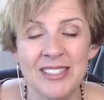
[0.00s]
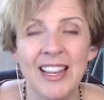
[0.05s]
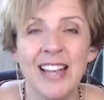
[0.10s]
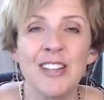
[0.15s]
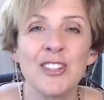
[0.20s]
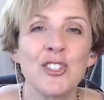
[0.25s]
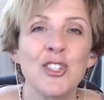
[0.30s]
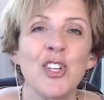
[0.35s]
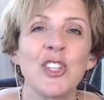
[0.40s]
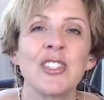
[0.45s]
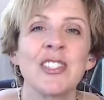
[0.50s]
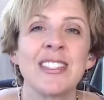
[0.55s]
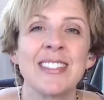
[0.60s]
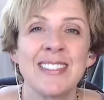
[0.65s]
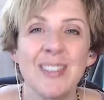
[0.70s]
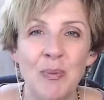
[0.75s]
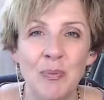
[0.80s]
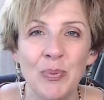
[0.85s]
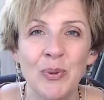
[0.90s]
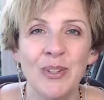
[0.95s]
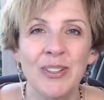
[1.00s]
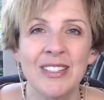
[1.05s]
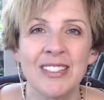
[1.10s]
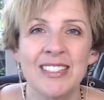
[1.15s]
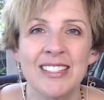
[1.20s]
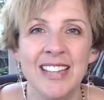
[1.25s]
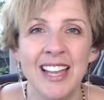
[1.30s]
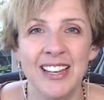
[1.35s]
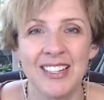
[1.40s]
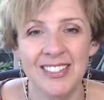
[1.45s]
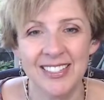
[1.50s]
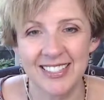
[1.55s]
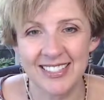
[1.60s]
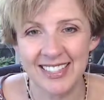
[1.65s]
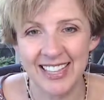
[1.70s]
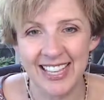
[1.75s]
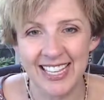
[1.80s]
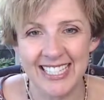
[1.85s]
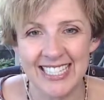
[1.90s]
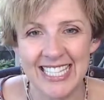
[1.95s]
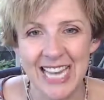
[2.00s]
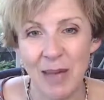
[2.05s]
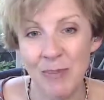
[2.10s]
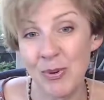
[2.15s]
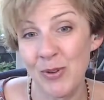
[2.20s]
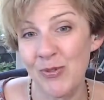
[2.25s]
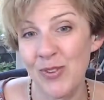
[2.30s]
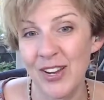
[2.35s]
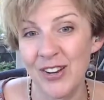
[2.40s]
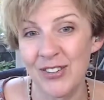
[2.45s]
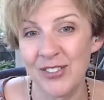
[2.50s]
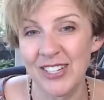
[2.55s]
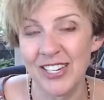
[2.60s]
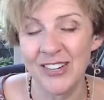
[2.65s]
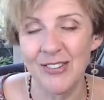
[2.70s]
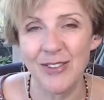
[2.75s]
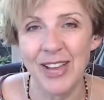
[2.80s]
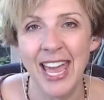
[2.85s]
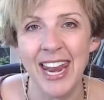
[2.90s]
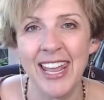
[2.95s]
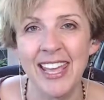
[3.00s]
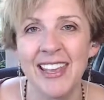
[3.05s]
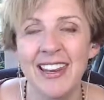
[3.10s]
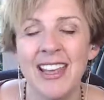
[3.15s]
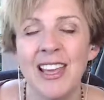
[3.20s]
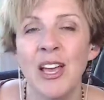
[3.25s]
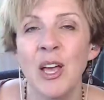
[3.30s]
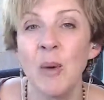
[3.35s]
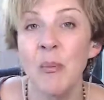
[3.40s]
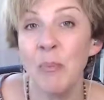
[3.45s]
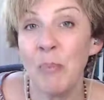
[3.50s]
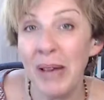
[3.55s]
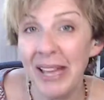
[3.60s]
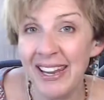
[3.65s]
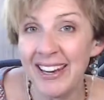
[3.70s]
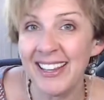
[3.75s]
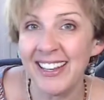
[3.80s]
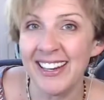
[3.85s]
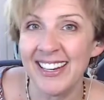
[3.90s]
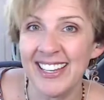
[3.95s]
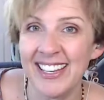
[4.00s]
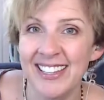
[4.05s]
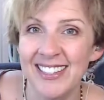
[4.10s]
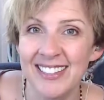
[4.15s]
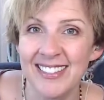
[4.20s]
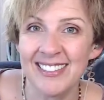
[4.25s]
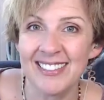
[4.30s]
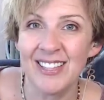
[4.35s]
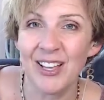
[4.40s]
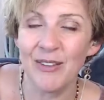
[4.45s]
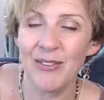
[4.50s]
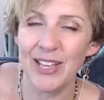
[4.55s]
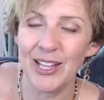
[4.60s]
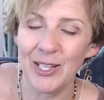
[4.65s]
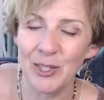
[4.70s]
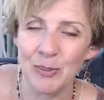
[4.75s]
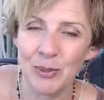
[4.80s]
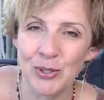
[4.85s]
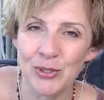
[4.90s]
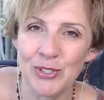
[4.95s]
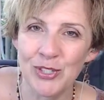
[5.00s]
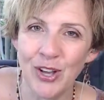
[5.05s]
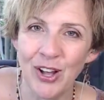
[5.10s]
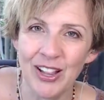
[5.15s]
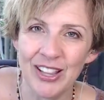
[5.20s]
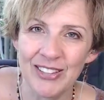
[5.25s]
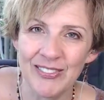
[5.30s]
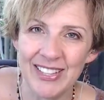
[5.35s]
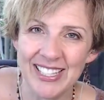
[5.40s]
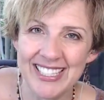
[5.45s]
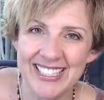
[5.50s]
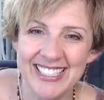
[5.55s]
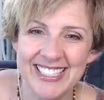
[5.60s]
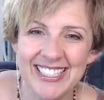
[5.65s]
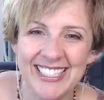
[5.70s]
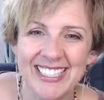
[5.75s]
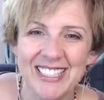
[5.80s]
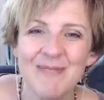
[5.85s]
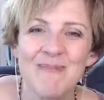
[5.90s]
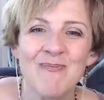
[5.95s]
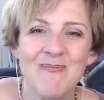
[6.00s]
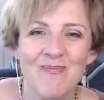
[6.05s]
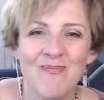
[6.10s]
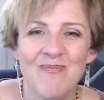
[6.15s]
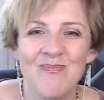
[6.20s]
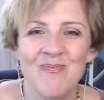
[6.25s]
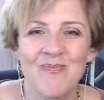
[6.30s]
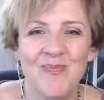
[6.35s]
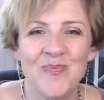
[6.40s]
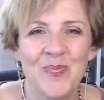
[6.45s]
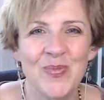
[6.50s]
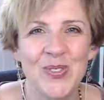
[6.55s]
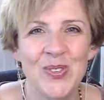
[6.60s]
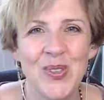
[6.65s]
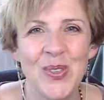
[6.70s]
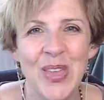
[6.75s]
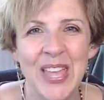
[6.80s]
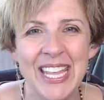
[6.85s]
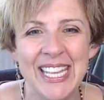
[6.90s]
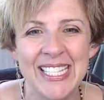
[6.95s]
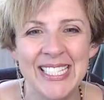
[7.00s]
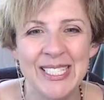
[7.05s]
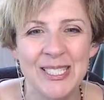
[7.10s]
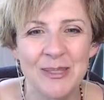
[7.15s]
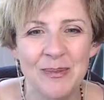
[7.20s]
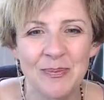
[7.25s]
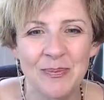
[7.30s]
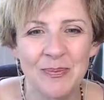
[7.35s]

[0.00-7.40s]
just simple. It's not just like snap your fingers and you get it, but it is available to all of us. So thanks.